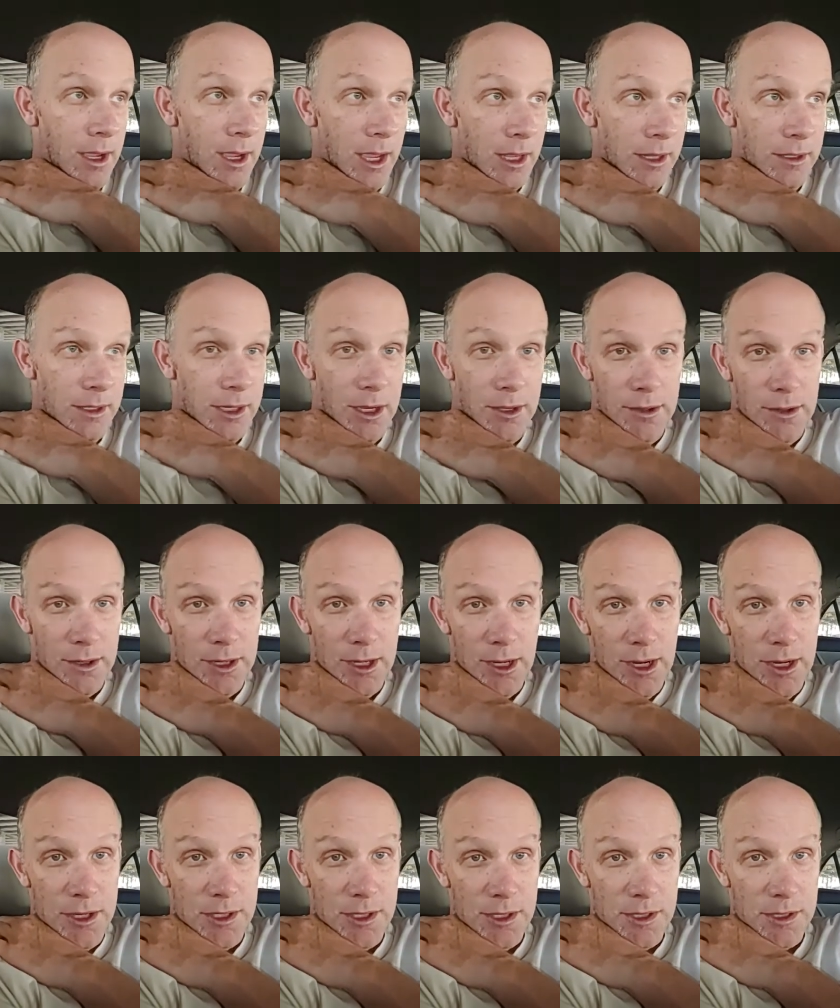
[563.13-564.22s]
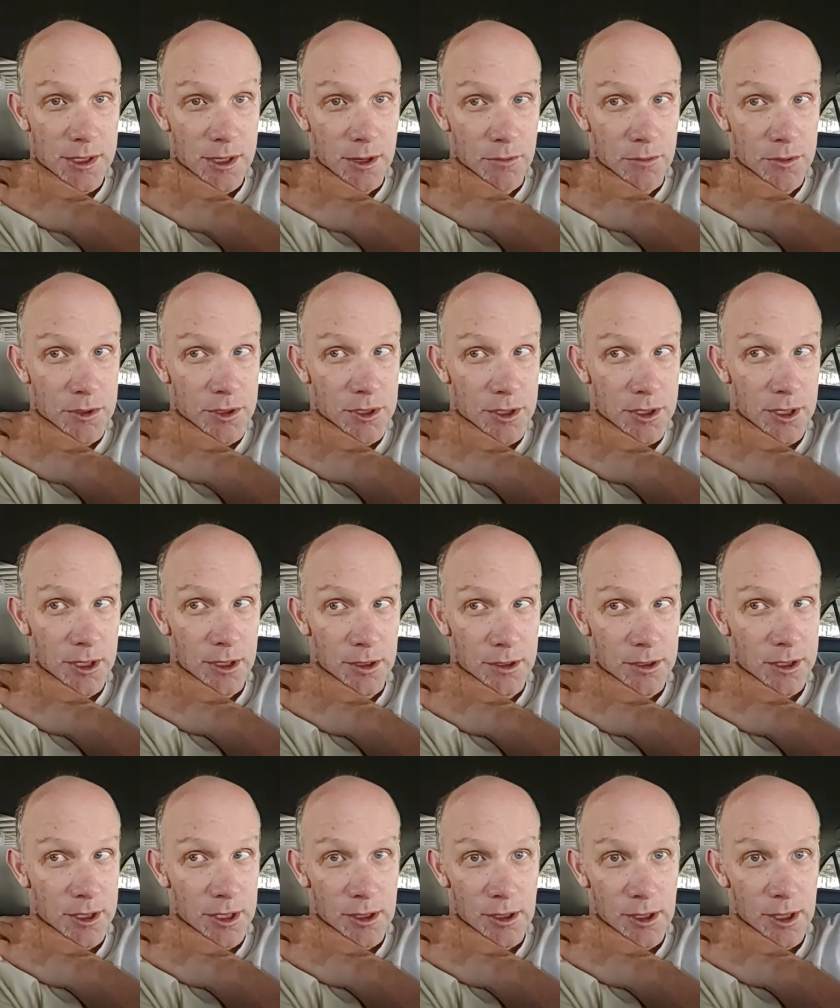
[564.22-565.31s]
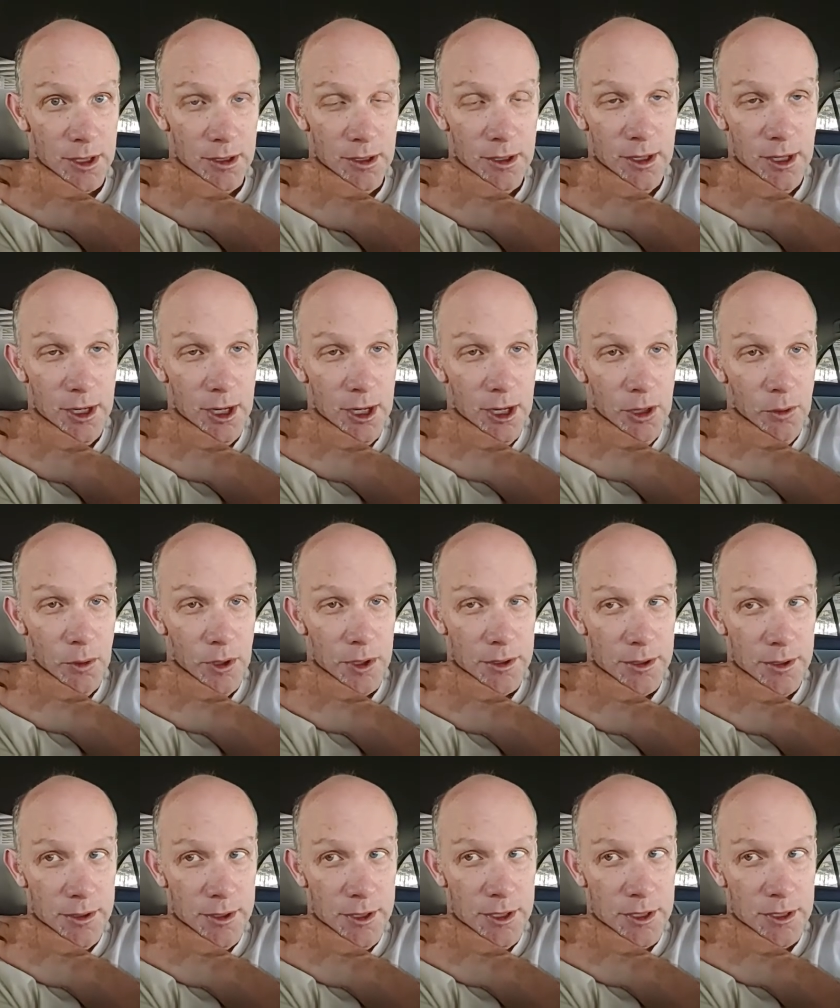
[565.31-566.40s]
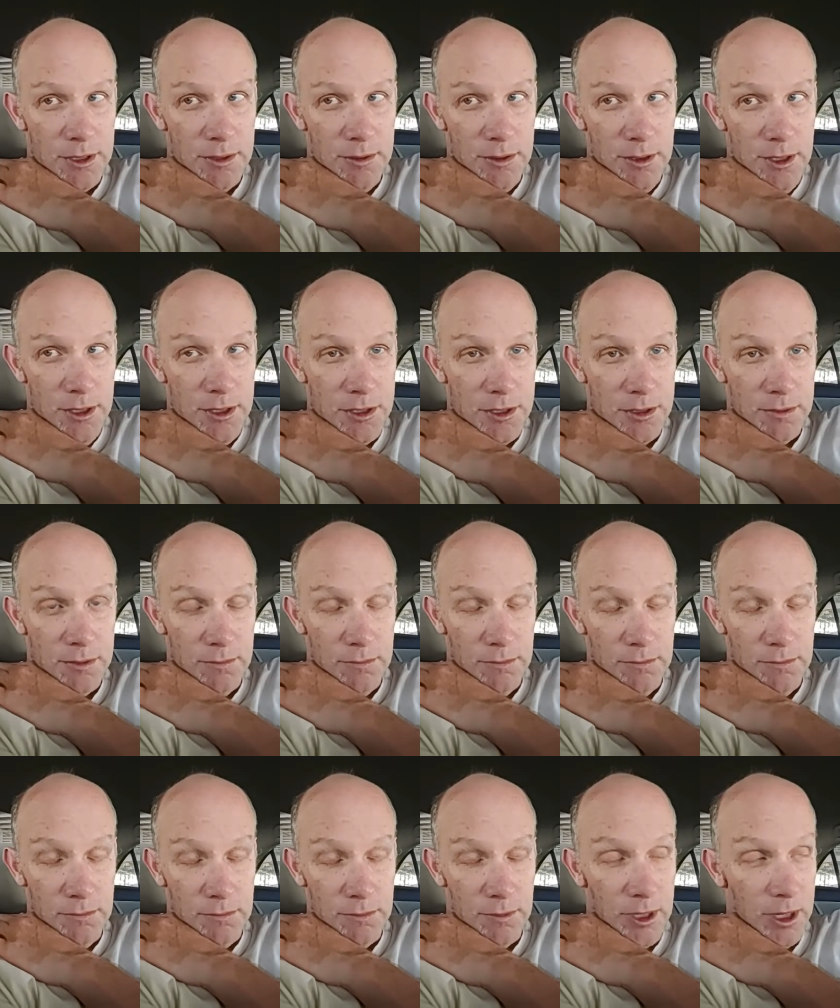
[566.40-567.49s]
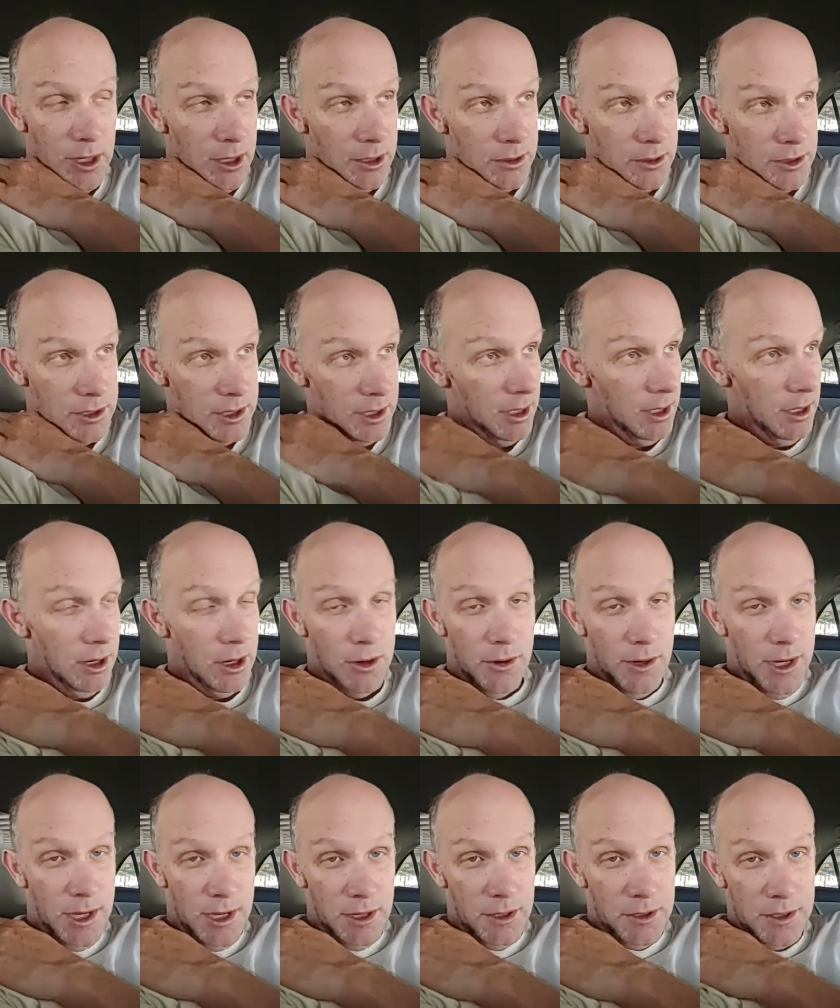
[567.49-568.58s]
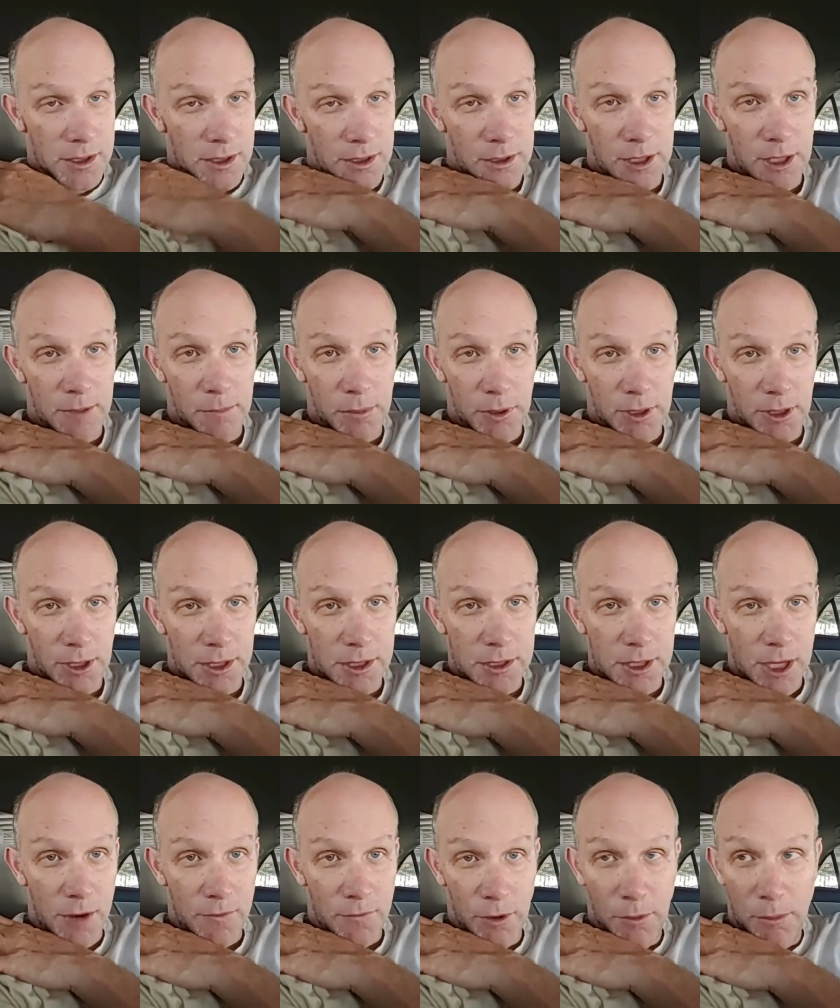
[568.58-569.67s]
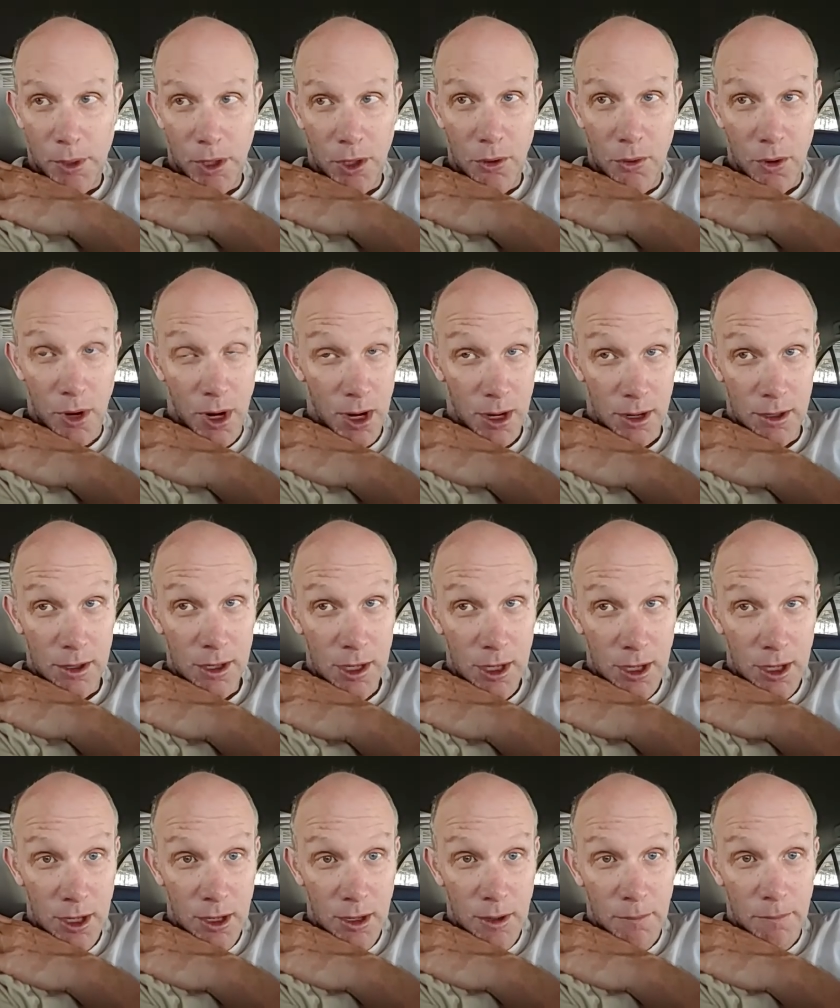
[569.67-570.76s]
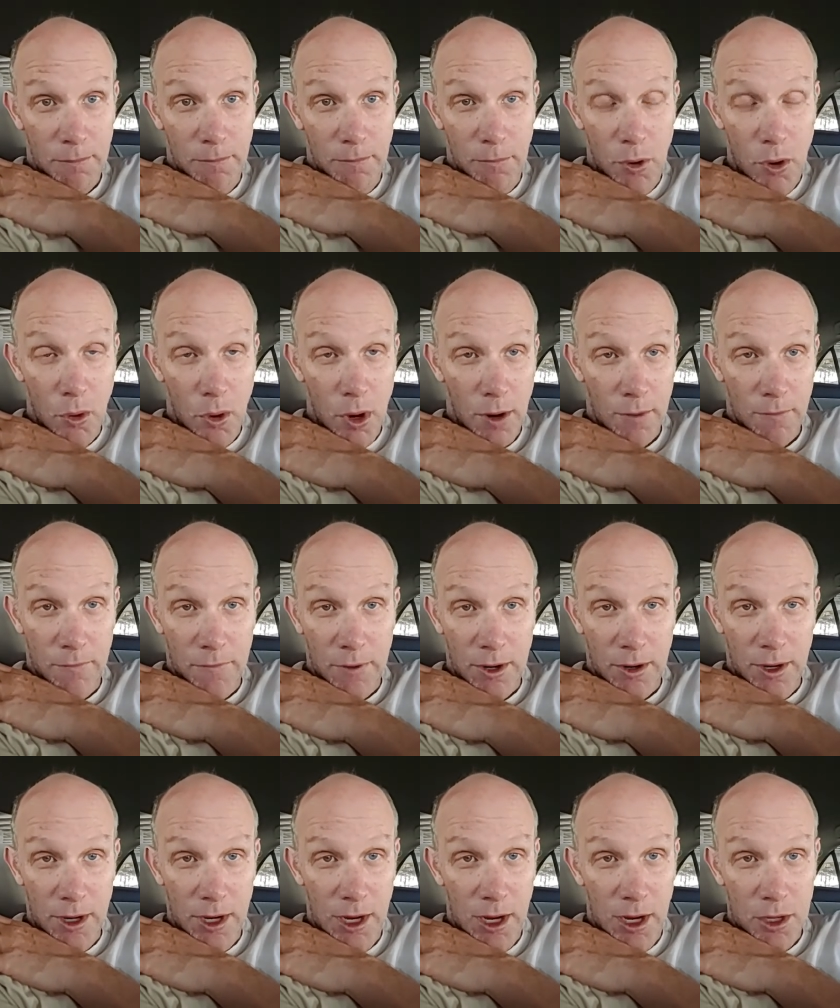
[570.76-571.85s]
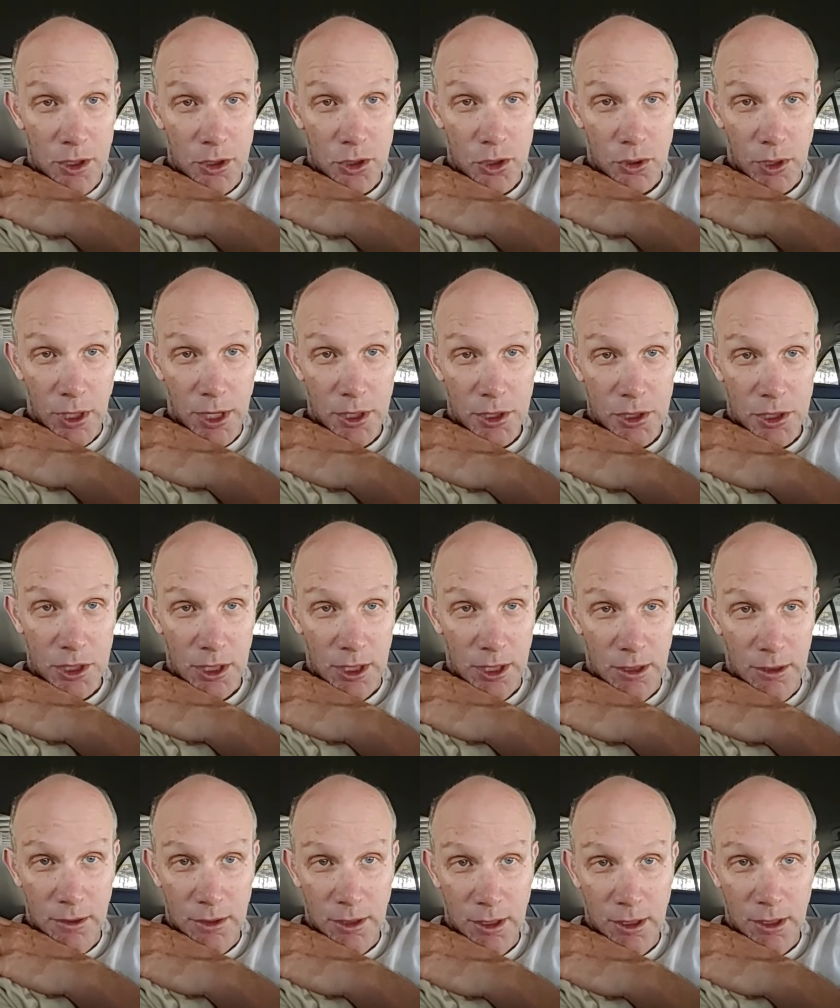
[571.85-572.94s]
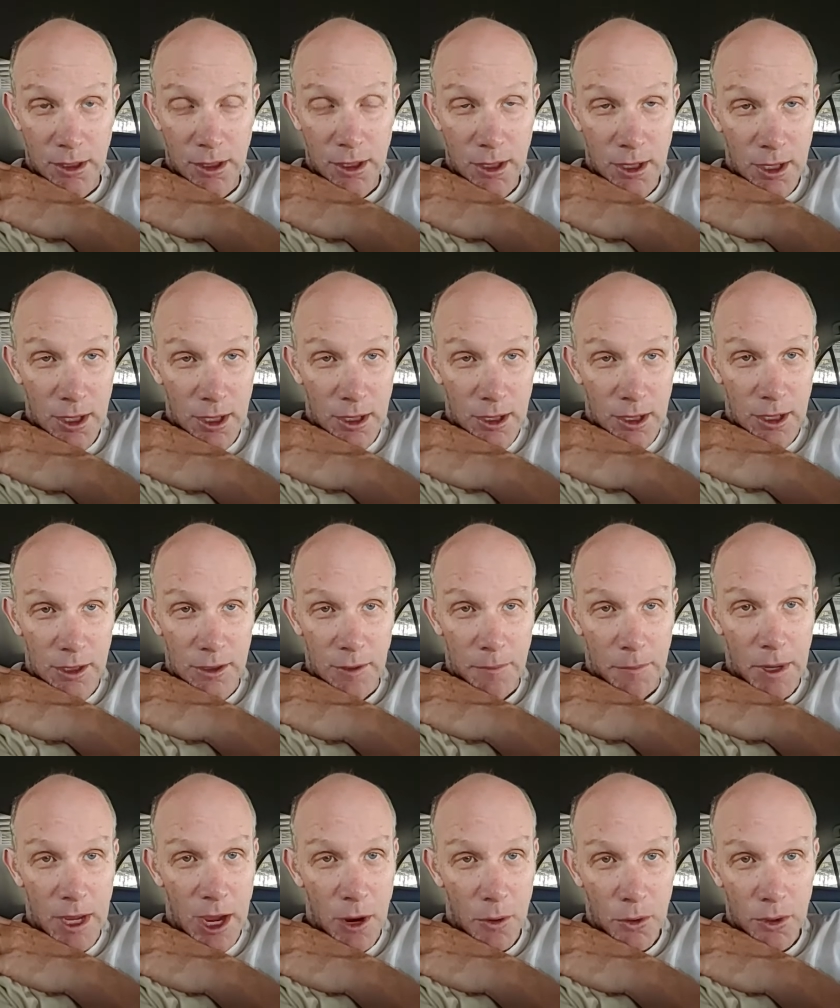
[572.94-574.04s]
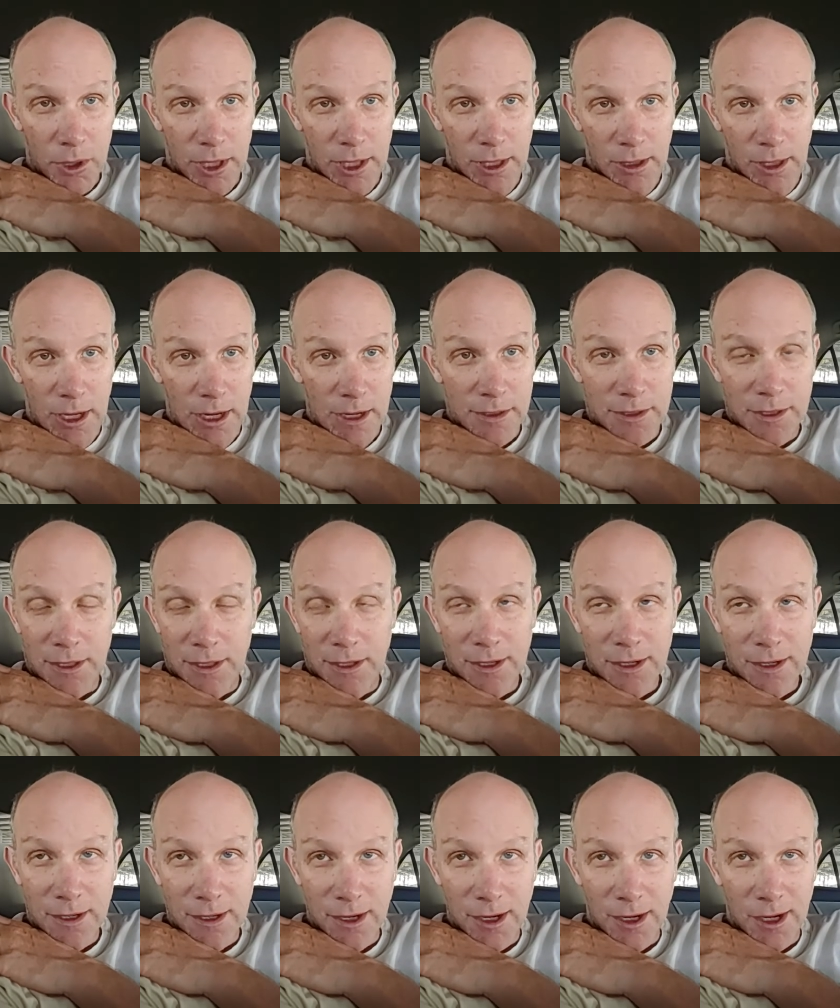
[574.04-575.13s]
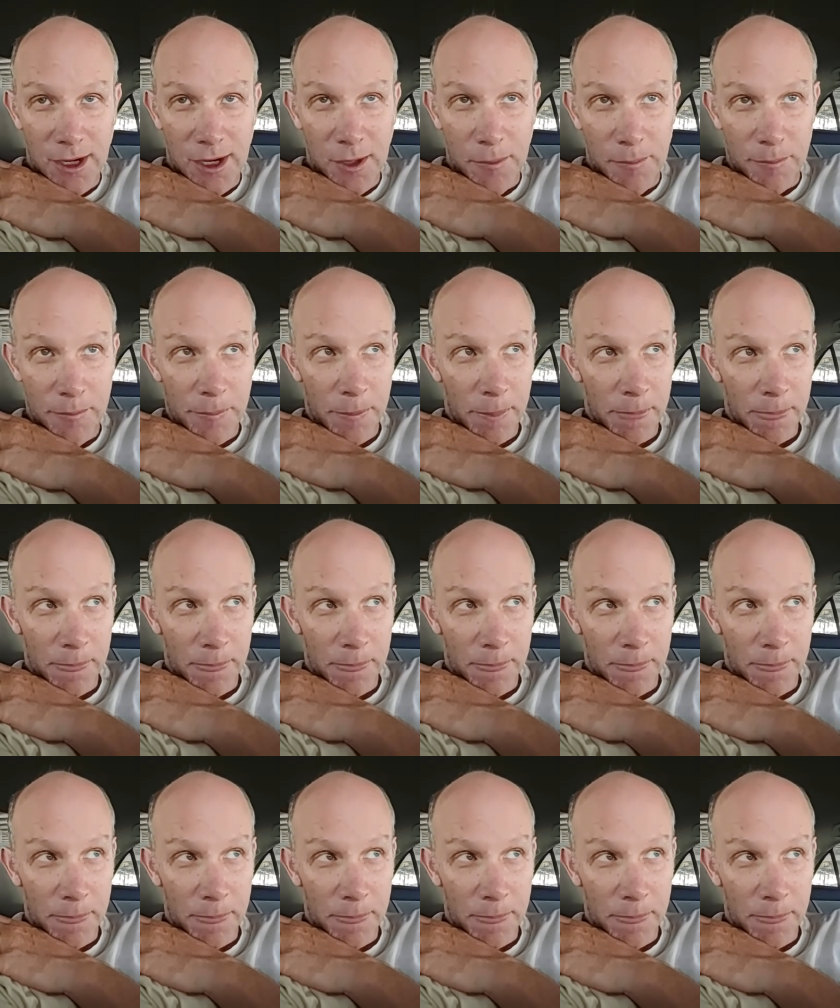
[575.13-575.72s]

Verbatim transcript: In the other cases, it was just considering whether these these characters that I already consider deeply unsavory, but who are who are very entrenched in the in the power elite um,